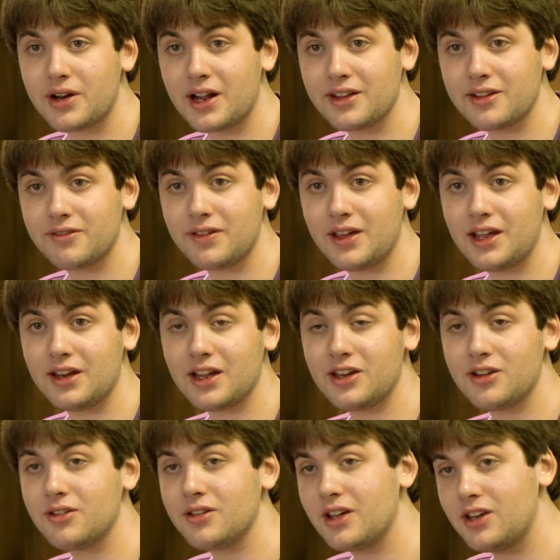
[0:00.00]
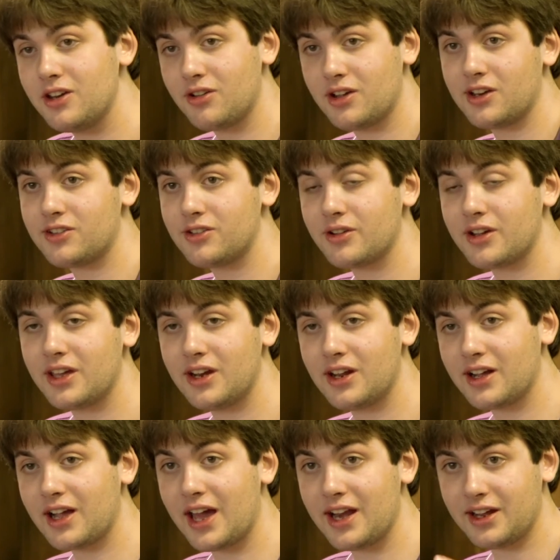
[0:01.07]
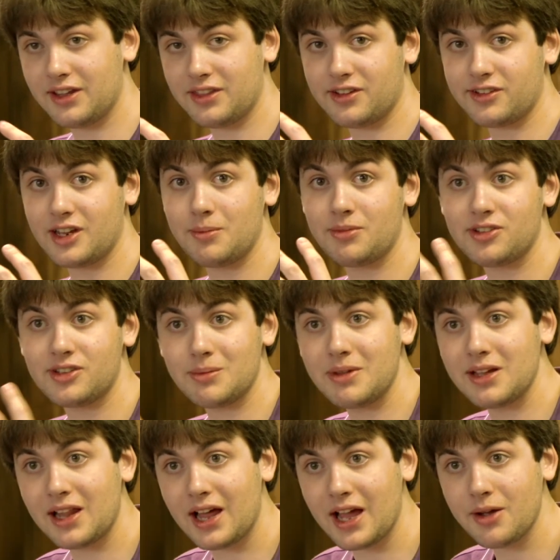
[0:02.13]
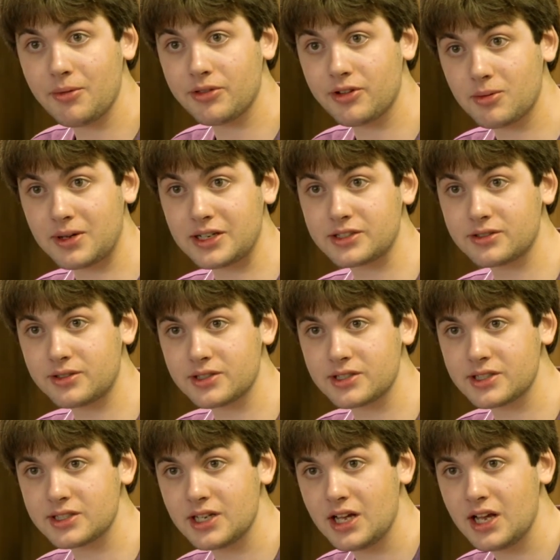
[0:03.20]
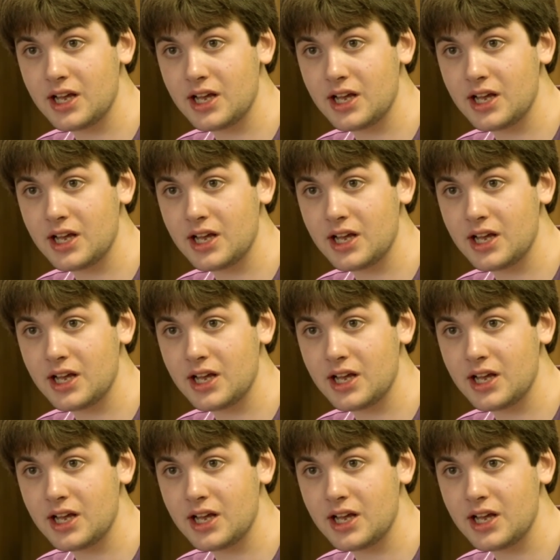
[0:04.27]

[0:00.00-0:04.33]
put on the feet, and you, and you can still can, kind of get the same stimuli with your muscles.